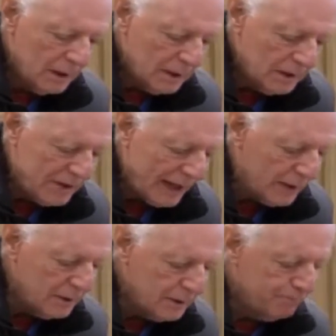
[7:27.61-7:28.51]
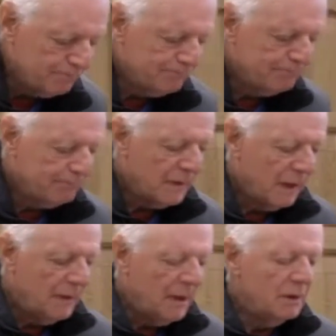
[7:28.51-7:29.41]
Second,
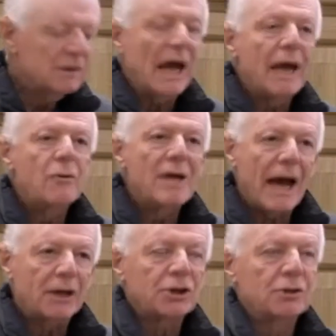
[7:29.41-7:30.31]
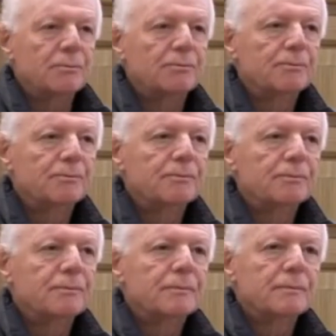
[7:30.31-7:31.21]
there is a reaction.
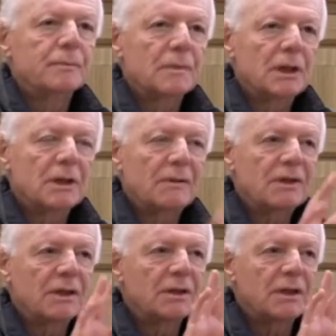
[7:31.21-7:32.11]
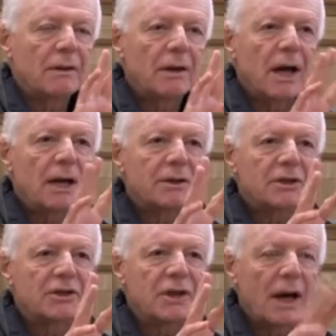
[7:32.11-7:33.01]
As I've said, it's either like,
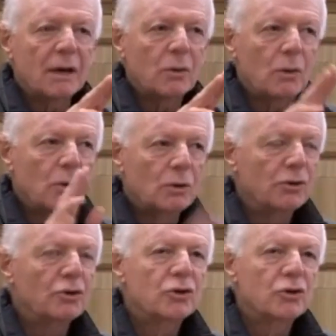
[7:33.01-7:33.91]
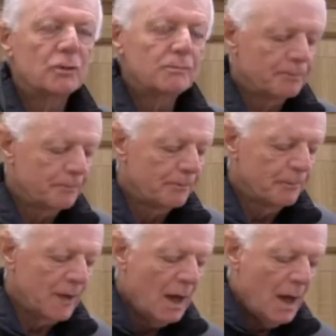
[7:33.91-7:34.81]
dislike, or neutral.
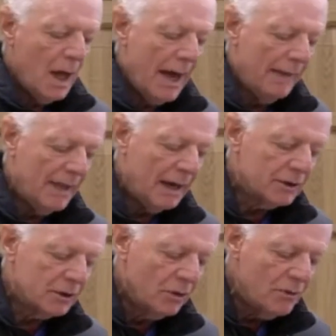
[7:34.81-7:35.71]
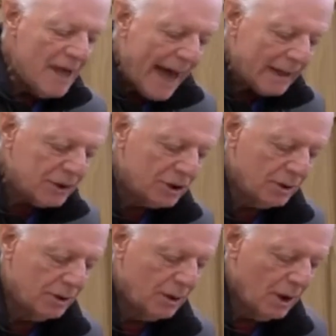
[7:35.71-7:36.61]
And that
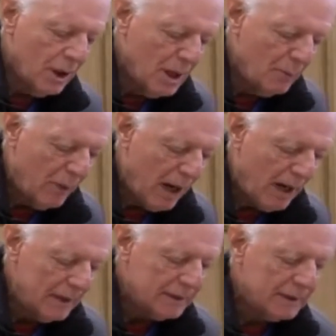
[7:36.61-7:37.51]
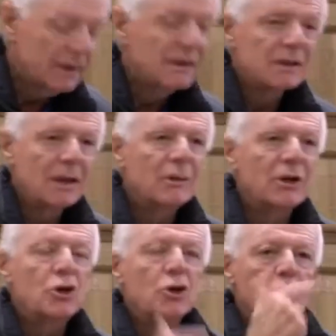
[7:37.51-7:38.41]
reaction implies somebody
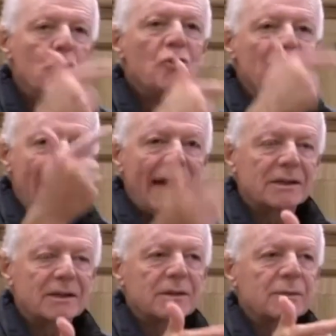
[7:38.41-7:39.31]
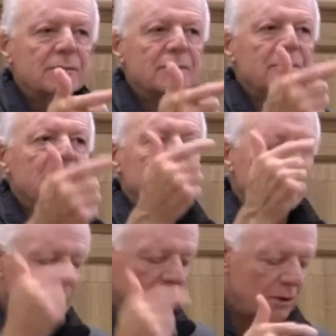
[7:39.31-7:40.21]
who reacts,
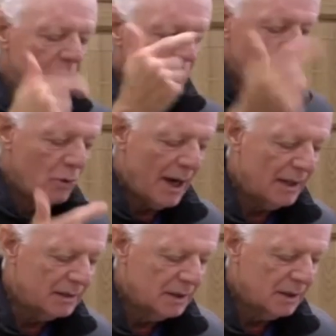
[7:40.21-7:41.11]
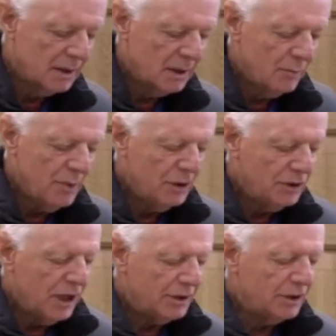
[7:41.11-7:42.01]
somebody who has been
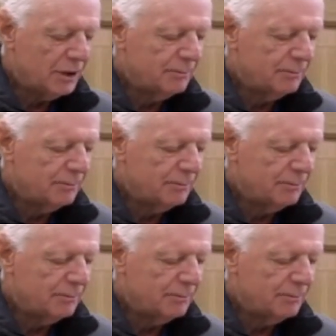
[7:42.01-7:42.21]
judging.